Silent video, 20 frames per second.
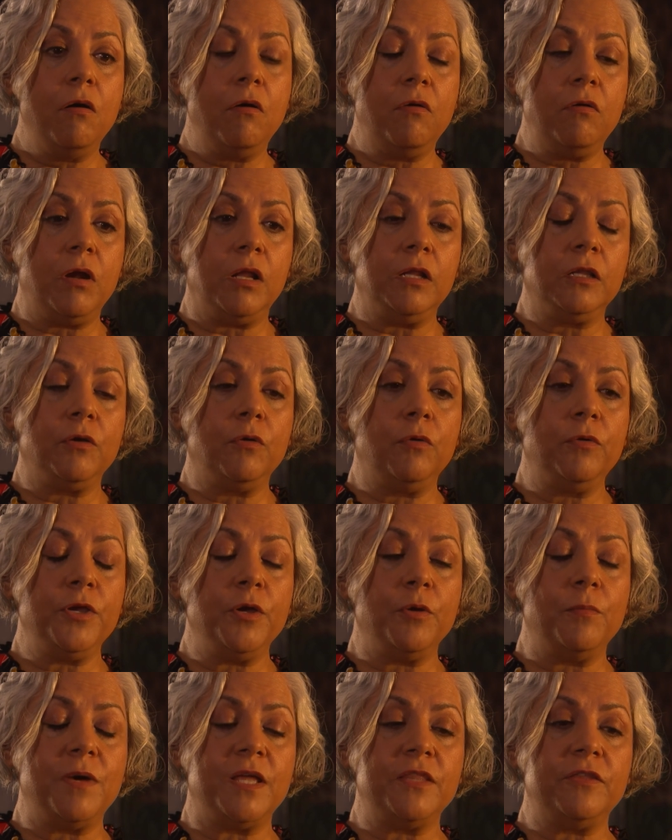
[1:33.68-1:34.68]
or I'll call
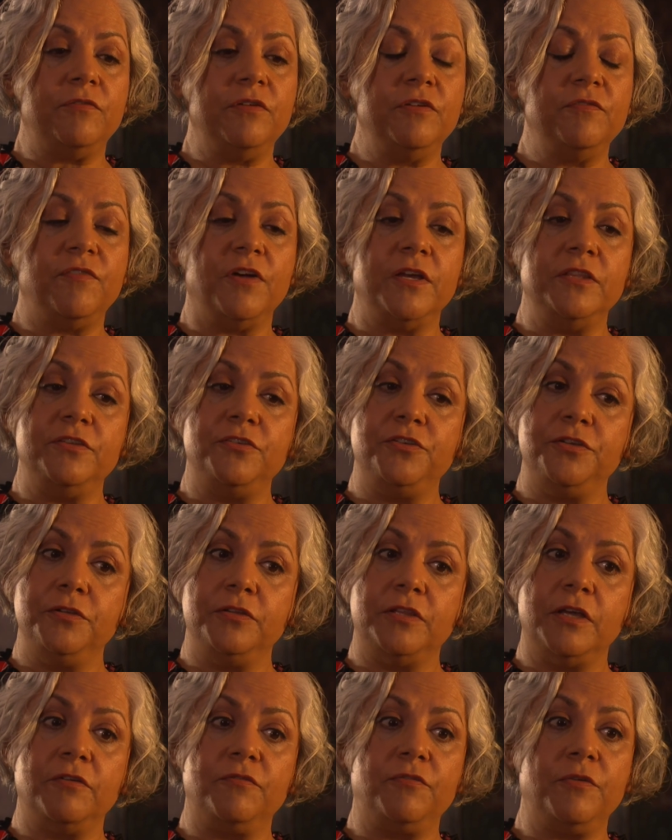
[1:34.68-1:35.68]
your mother and find the
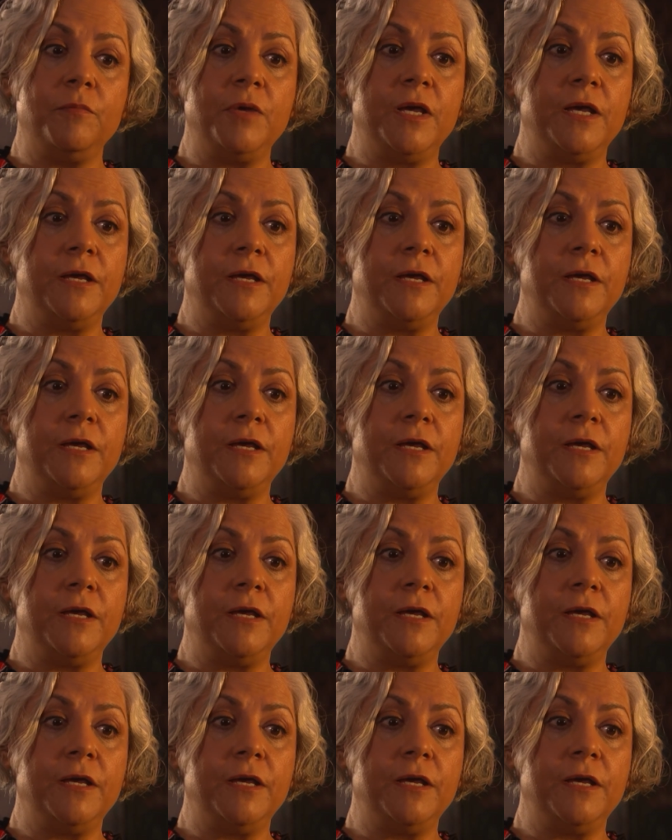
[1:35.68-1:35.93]
truth out from